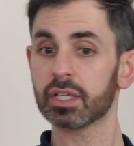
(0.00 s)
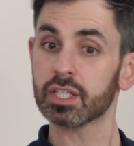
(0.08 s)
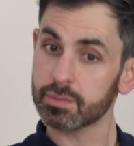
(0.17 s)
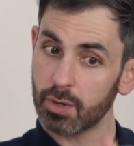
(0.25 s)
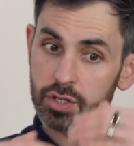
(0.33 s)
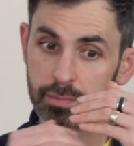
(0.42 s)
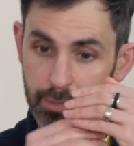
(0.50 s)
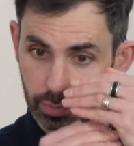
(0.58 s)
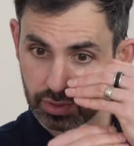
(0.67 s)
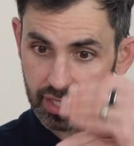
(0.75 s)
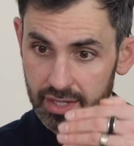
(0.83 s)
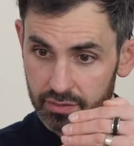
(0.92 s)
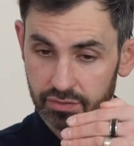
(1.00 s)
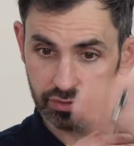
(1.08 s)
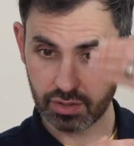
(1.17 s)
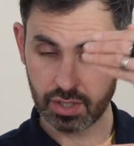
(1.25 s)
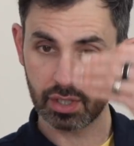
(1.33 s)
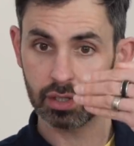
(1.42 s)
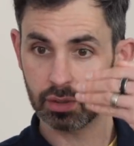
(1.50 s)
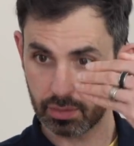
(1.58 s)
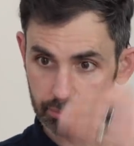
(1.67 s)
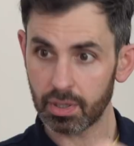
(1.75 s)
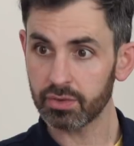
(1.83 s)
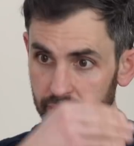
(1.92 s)
Because most people live
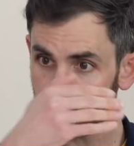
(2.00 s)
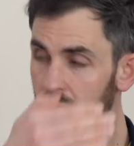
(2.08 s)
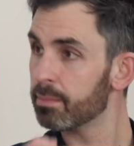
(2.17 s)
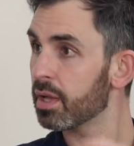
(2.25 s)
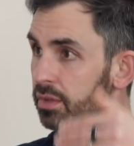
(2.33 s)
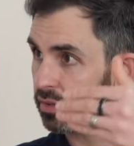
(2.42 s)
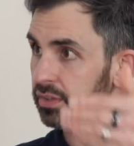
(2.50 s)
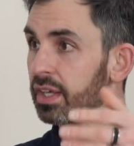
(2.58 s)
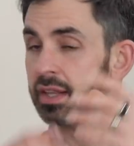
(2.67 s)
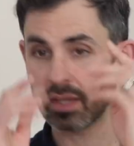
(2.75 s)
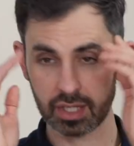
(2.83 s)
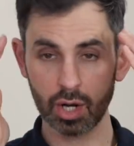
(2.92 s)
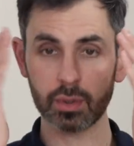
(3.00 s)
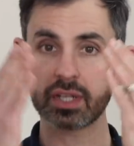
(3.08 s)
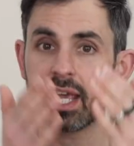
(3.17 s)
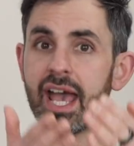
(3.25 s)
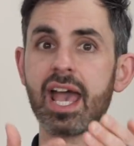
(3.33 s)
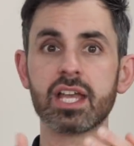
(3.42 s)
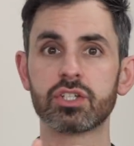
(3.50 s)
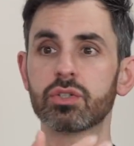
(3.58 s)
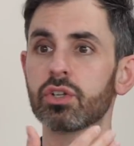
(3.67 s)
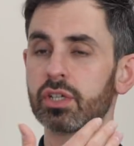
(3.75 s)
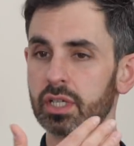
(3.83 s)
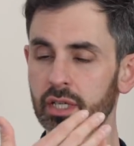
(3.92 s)
month by month. In your head, you
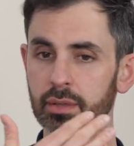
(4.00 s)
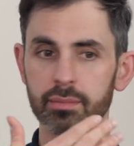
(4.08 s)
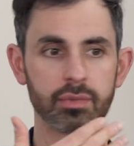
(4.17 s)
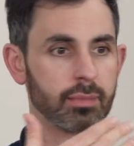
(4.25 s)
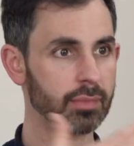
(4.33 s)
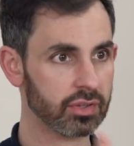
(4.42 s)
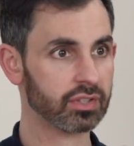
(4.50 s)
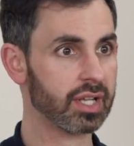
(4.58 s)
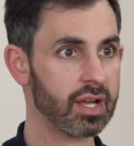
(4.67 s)
look at your monthly